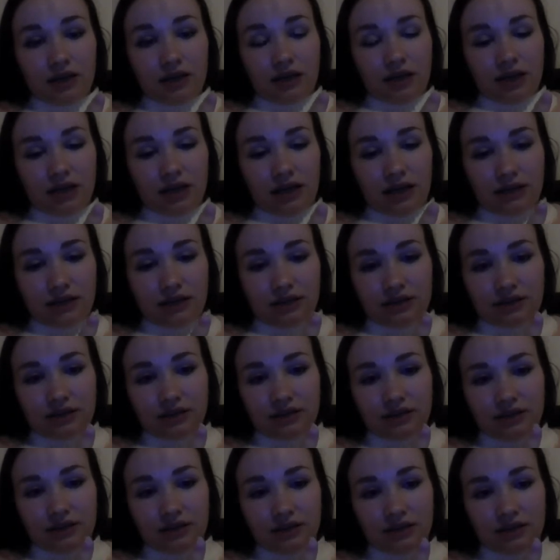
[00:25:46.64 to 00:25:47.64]
And
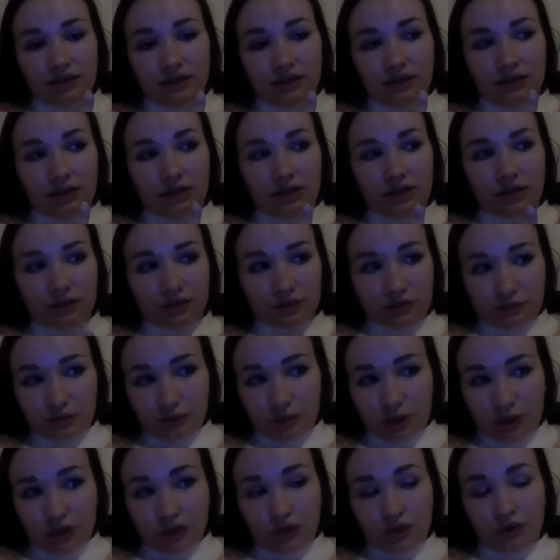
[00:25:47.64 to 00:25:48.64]

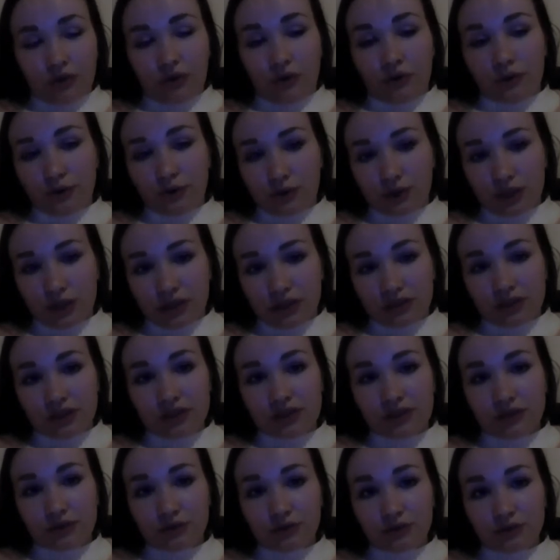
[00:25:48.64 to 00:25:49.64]
when you're a third year
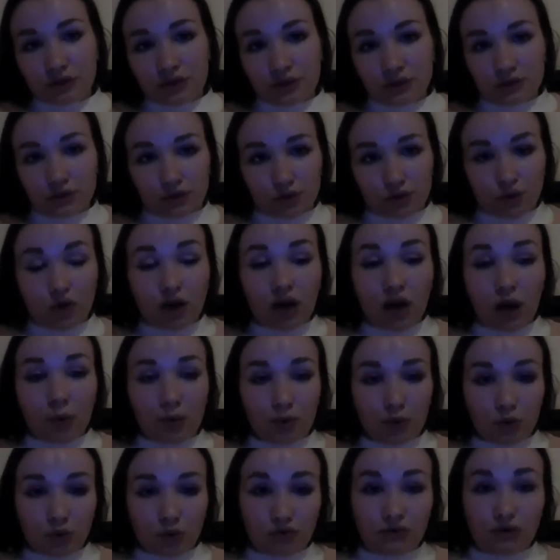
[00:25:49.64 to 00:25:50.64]
student, you do a
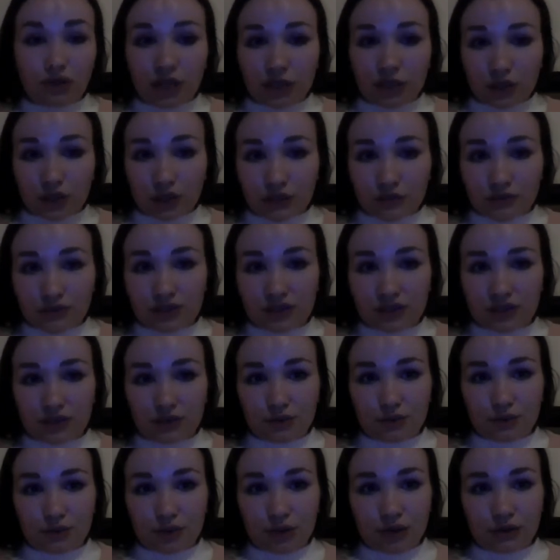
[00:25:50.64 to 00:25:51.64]
couple of night shifts as
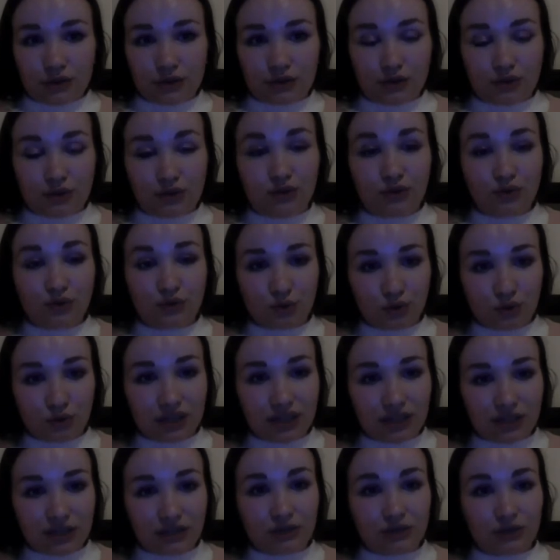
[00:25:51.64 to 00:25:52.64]
well. So you do
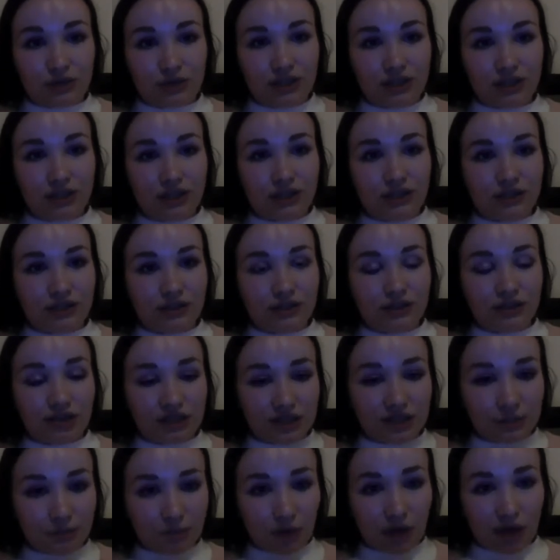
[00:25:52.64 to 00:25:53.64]
get to see the
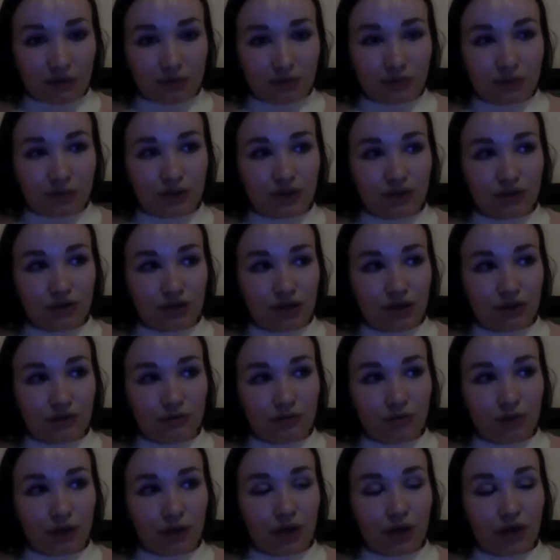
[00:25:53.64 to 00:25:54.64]
department run
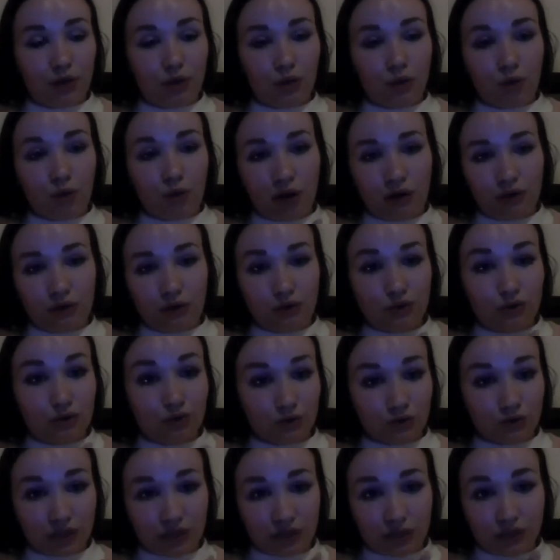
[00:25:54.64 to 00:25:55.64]
by 1 or 2
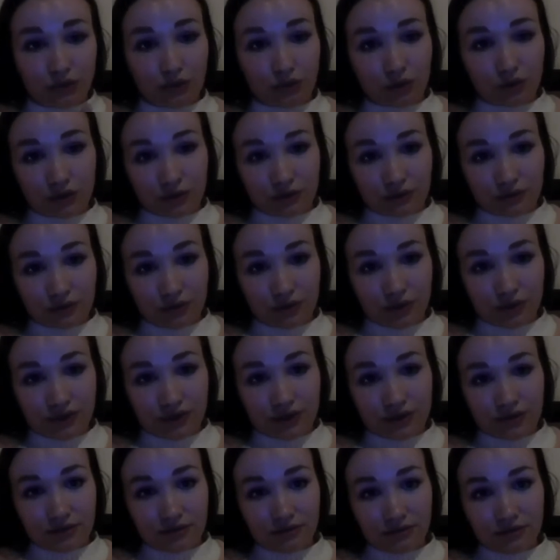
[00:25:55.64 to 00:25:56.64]

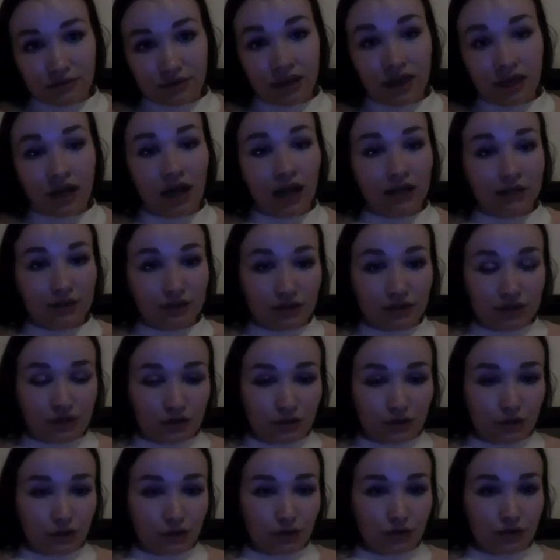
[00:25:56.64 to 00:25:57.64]
radiographers and the
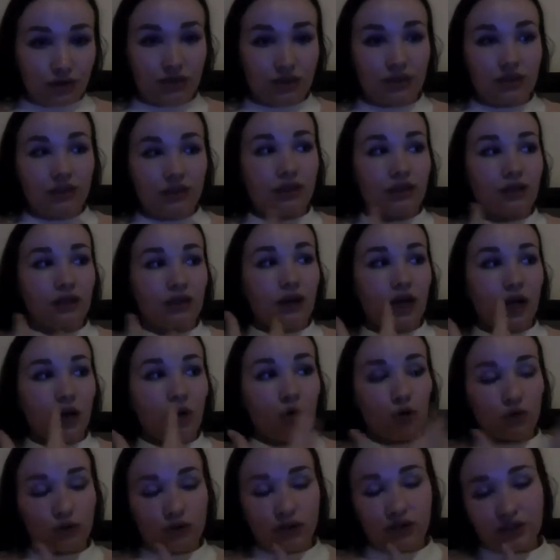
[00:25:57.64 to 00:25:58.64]
student
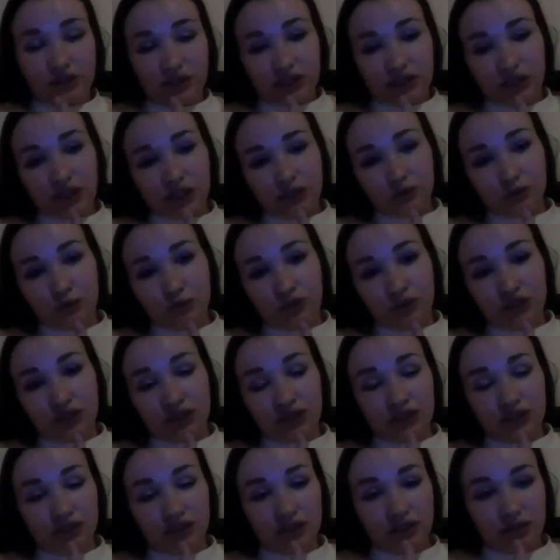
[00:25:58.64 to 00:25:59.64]
only dealing with
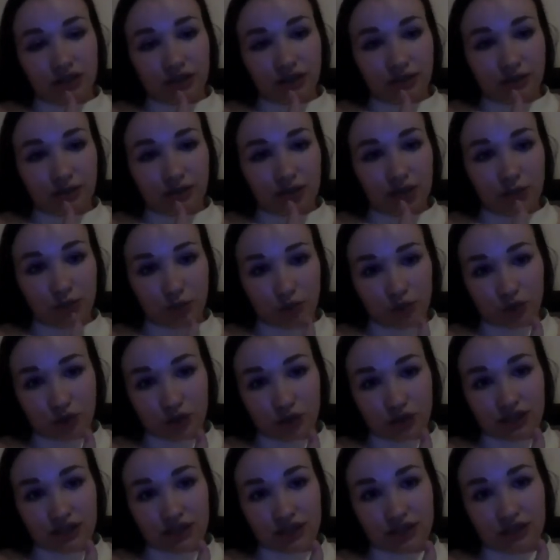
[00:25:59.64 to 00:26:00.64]

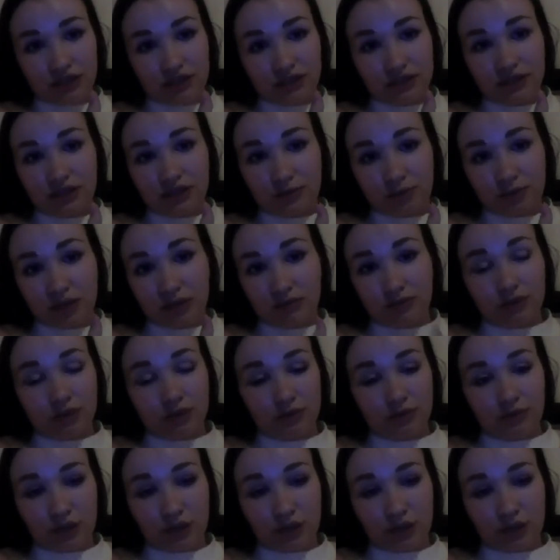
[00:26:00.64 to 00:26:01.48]
emergency department